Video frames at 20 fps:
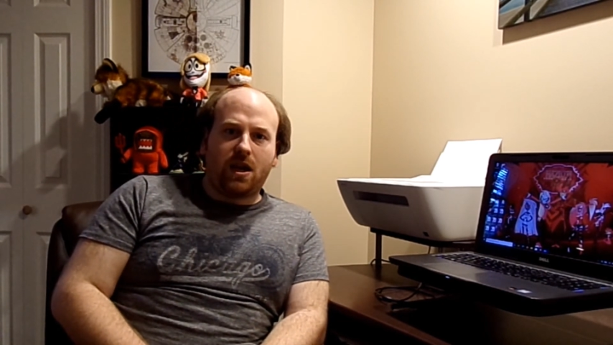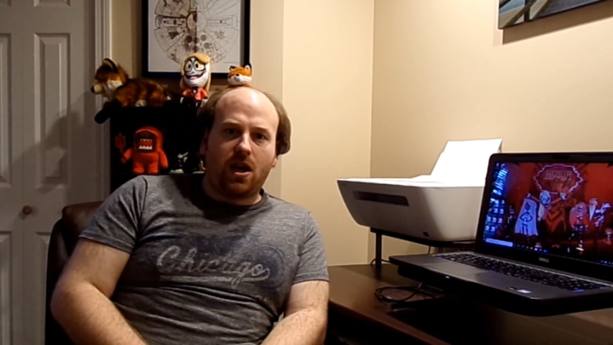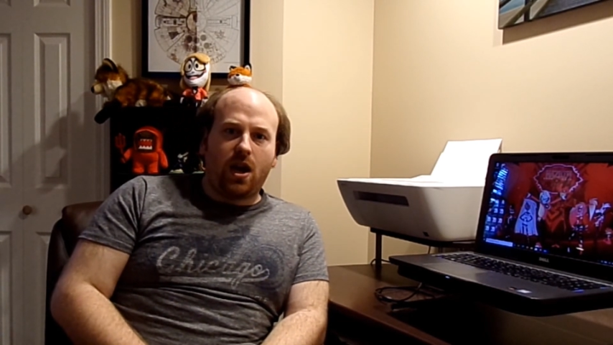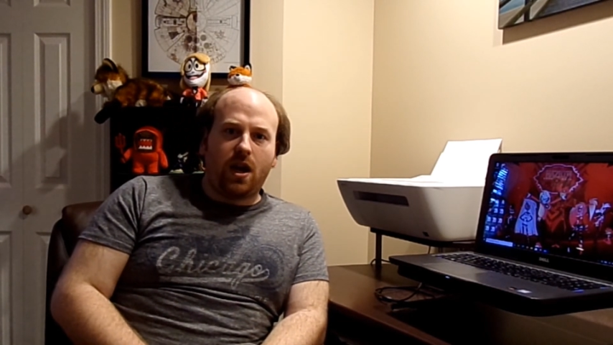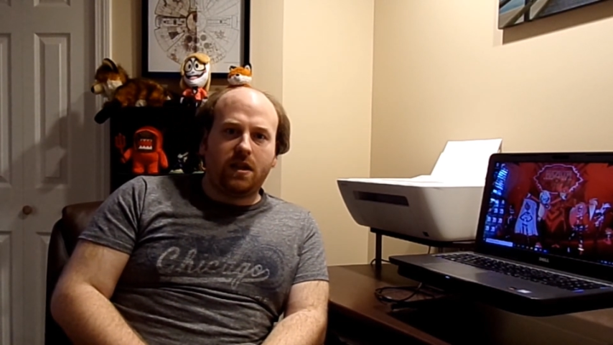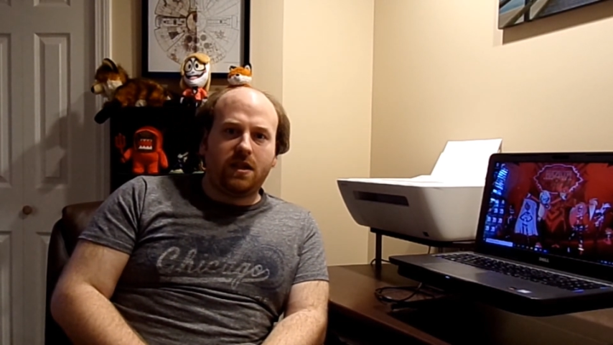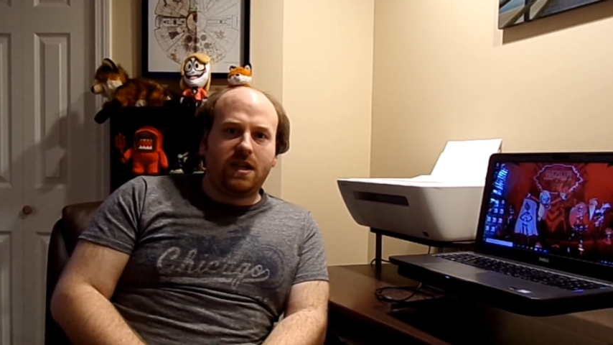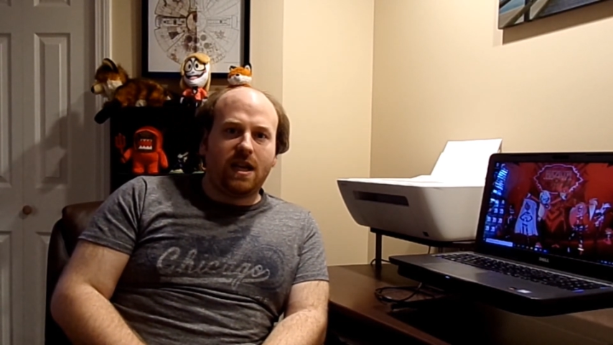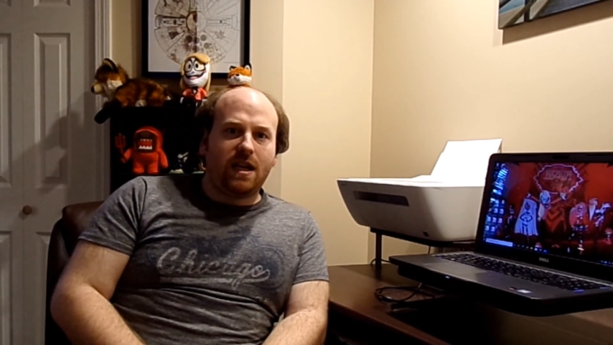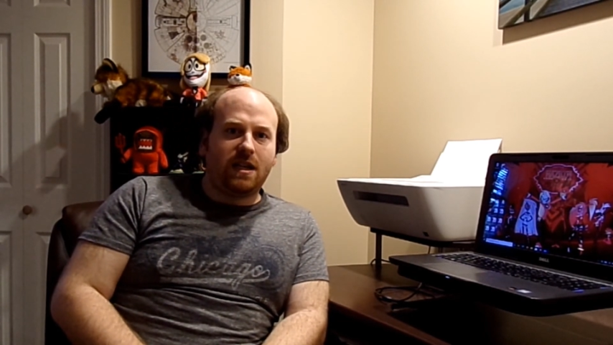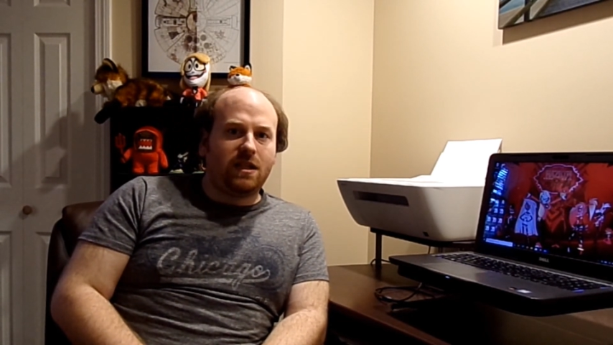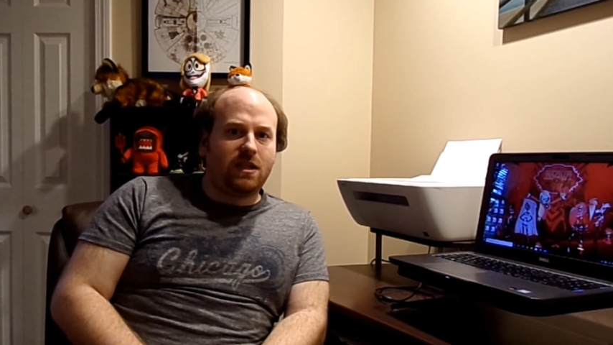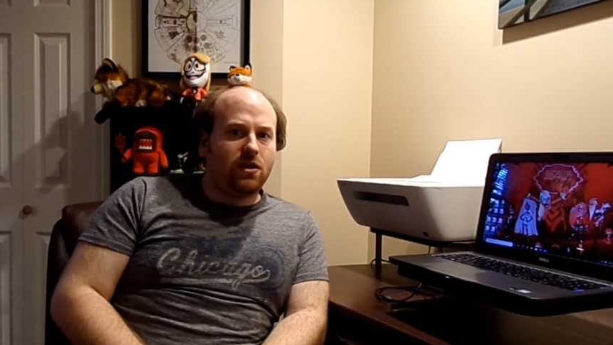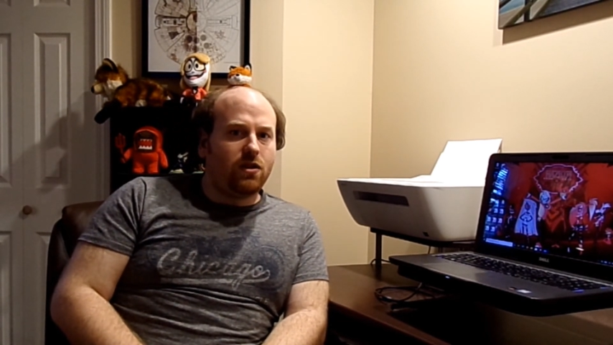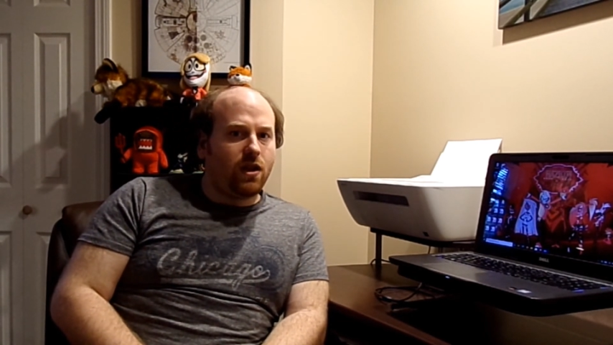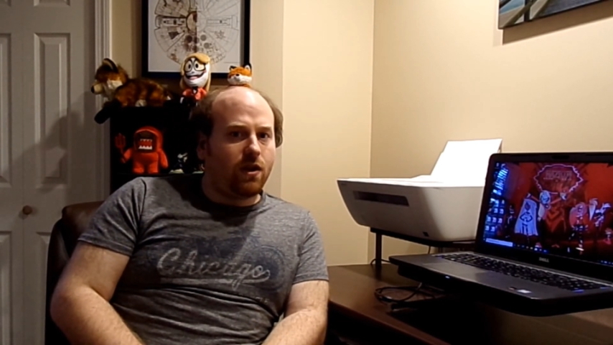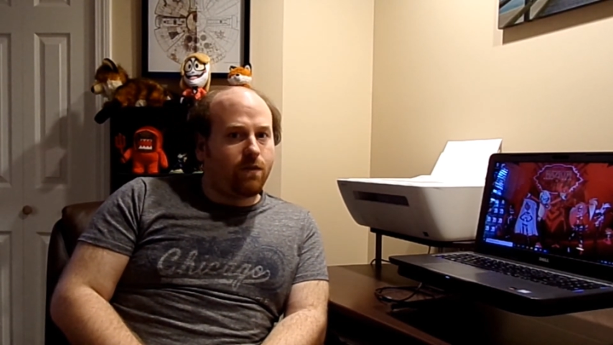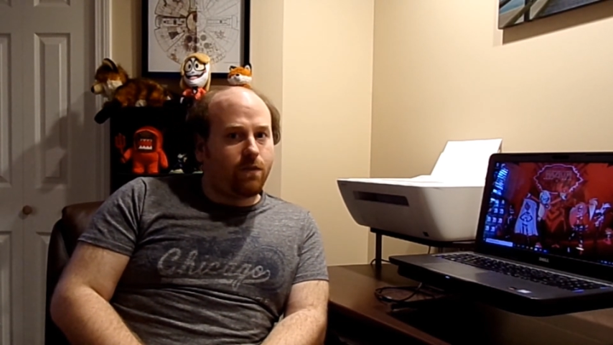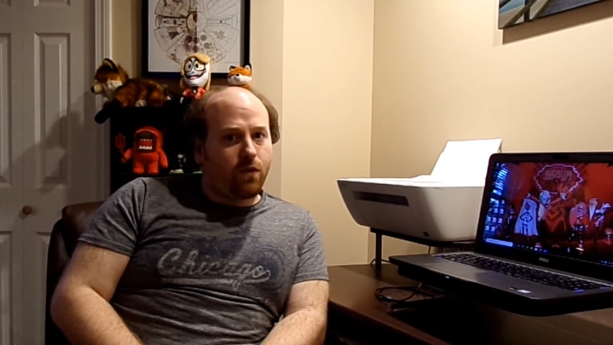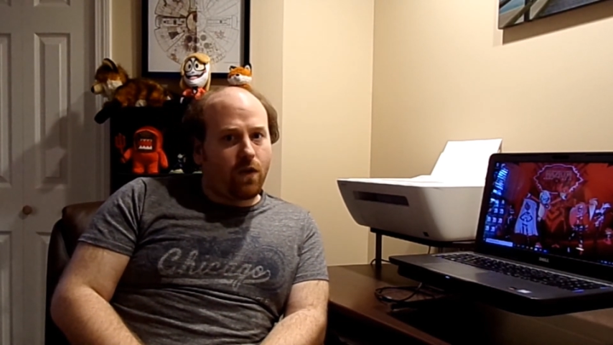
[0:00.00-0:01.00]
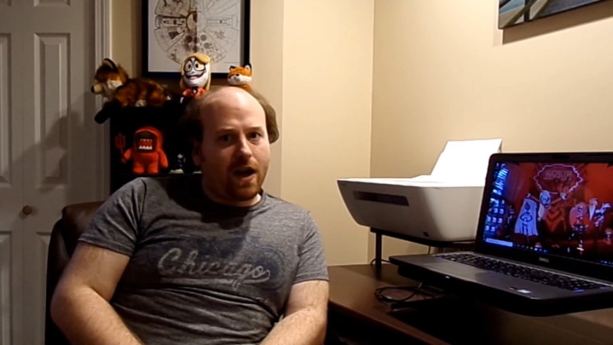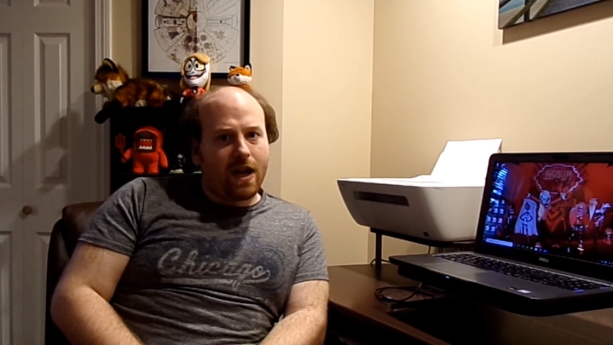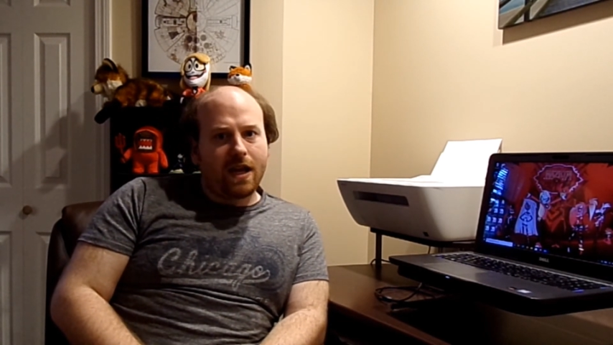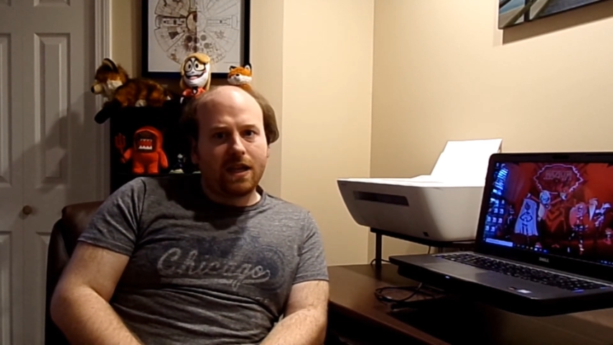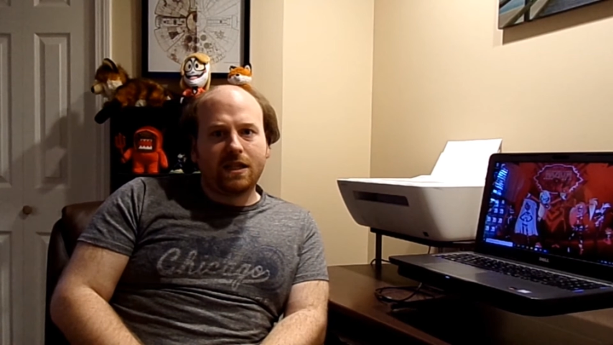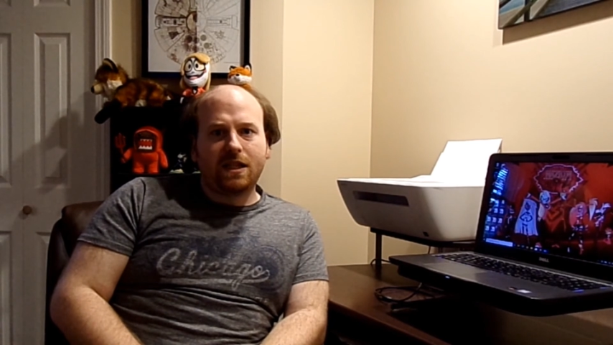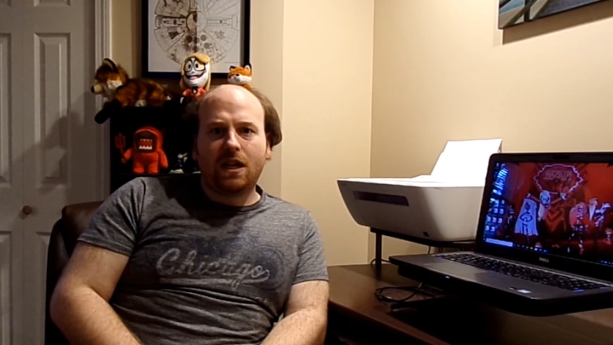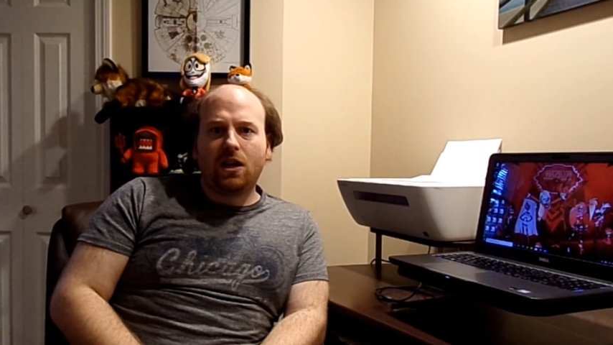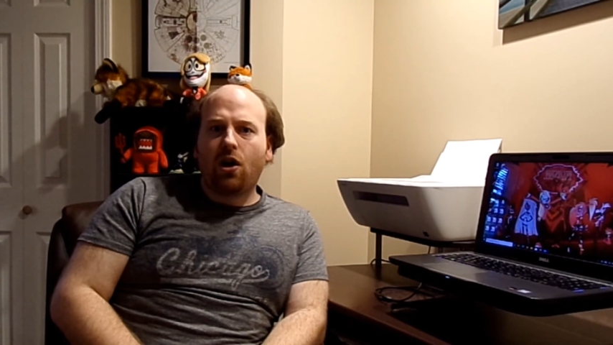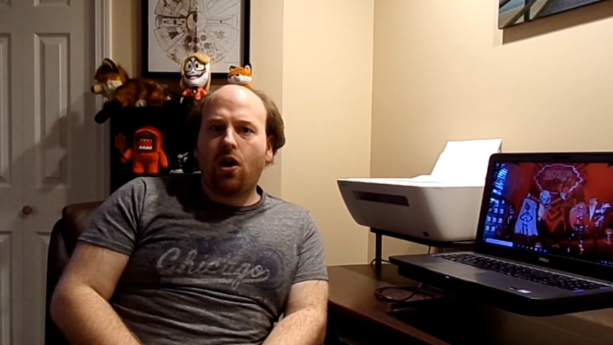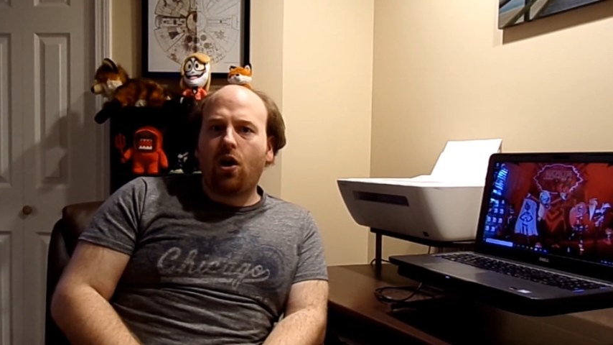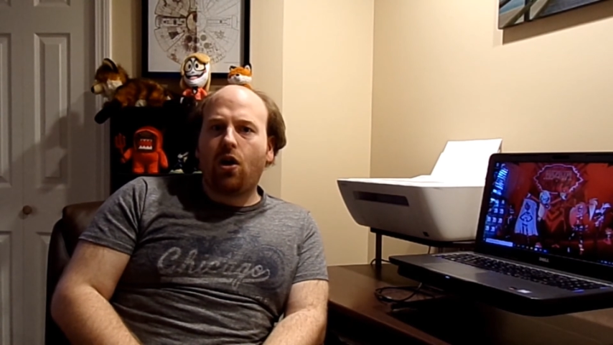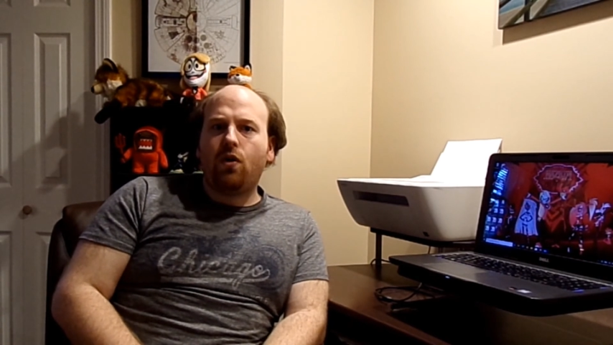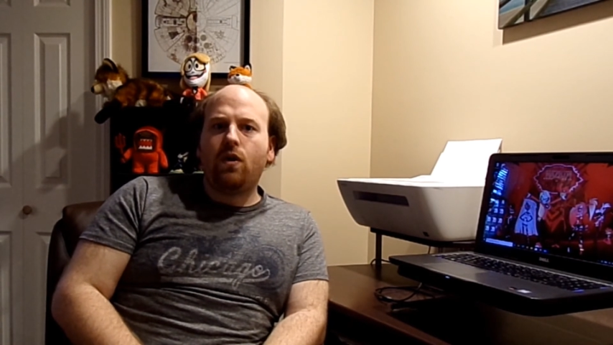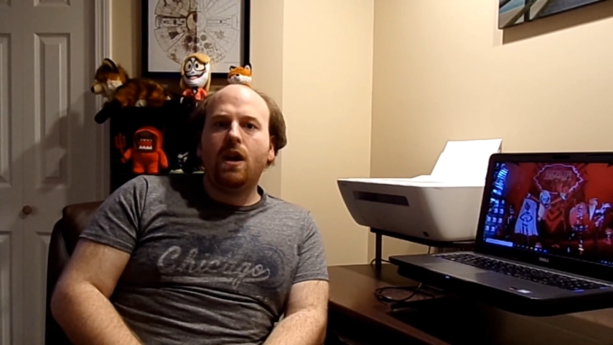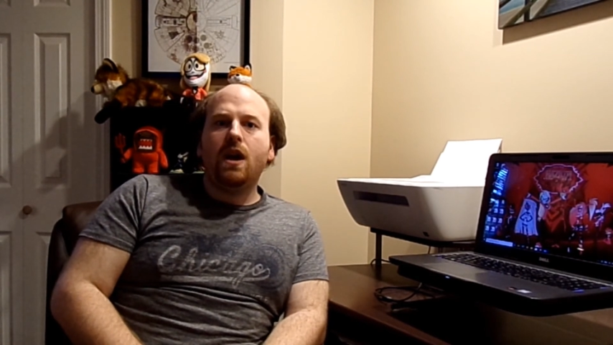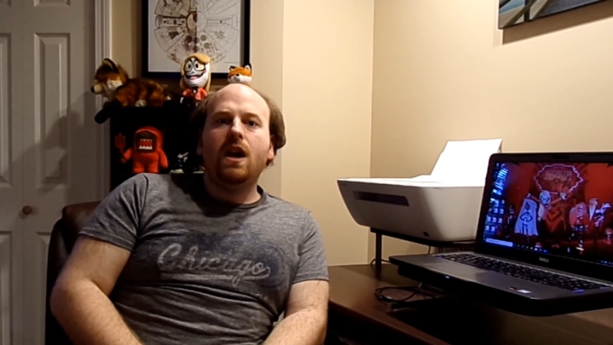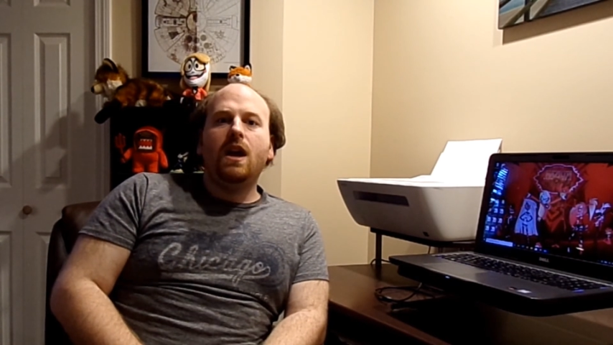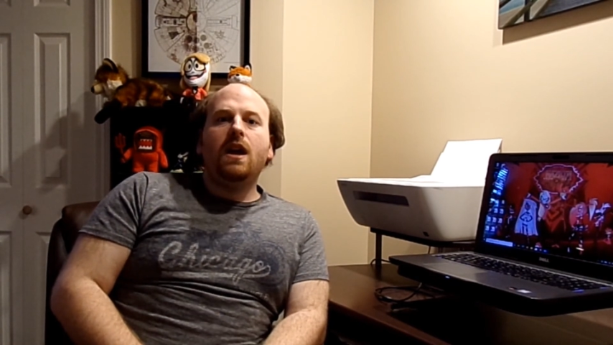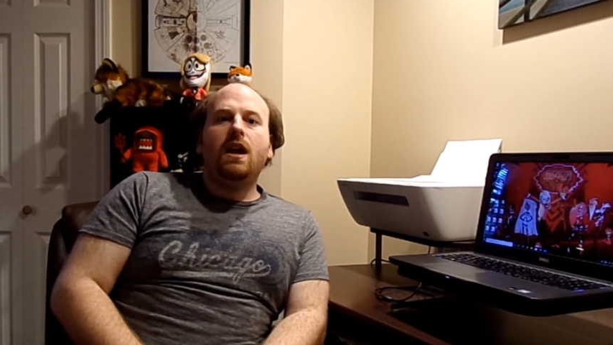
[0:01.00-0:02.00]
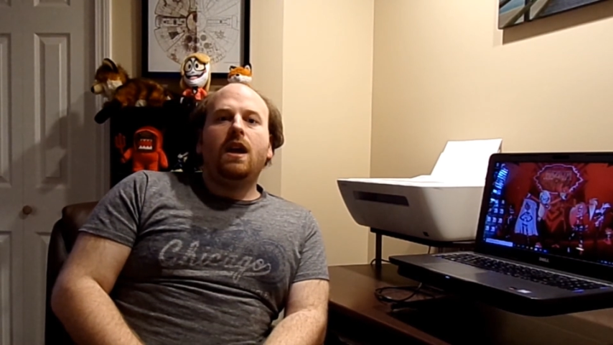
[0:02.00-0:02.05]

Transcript: content to your friends and all.